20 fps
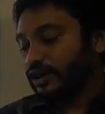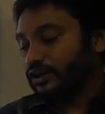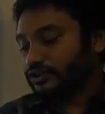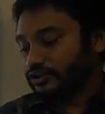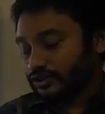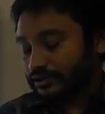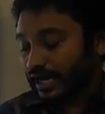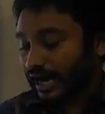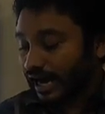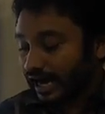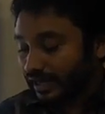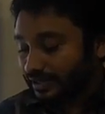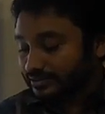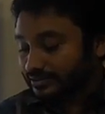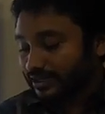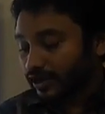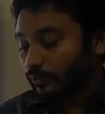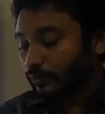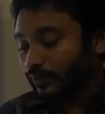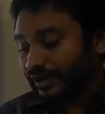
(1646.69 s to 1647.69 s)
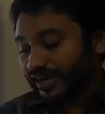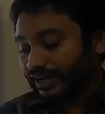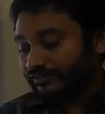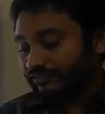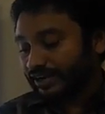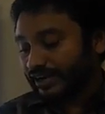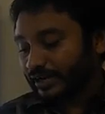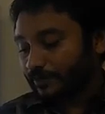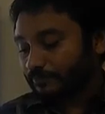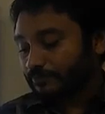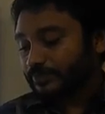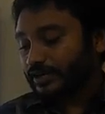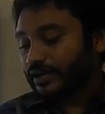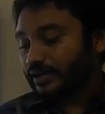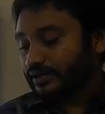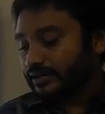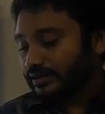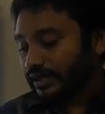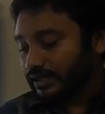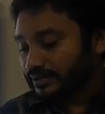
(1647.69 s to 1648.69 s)
So the answer will be,
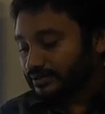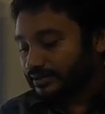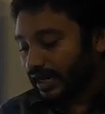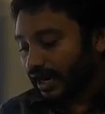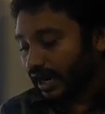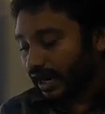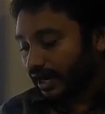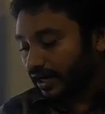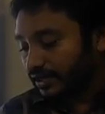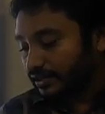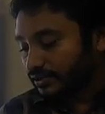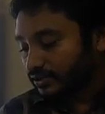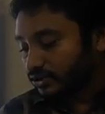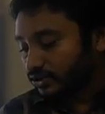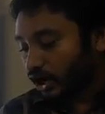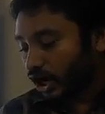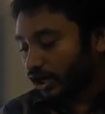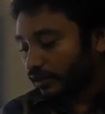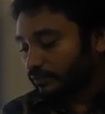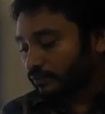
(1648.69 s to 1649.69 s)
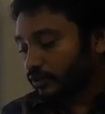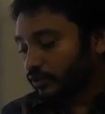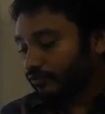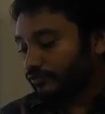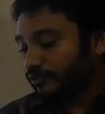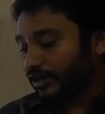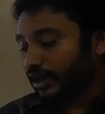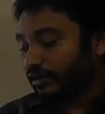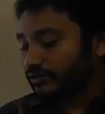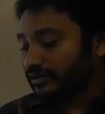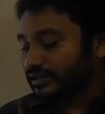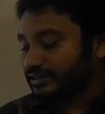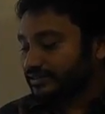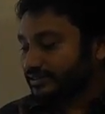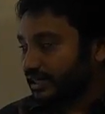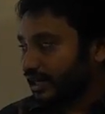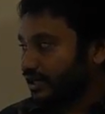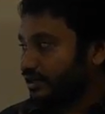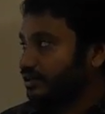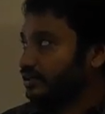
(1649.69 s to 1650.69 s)
does the earth not move around the
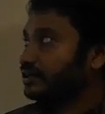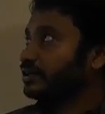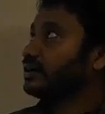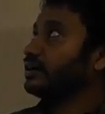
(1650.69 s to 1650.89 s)
sun?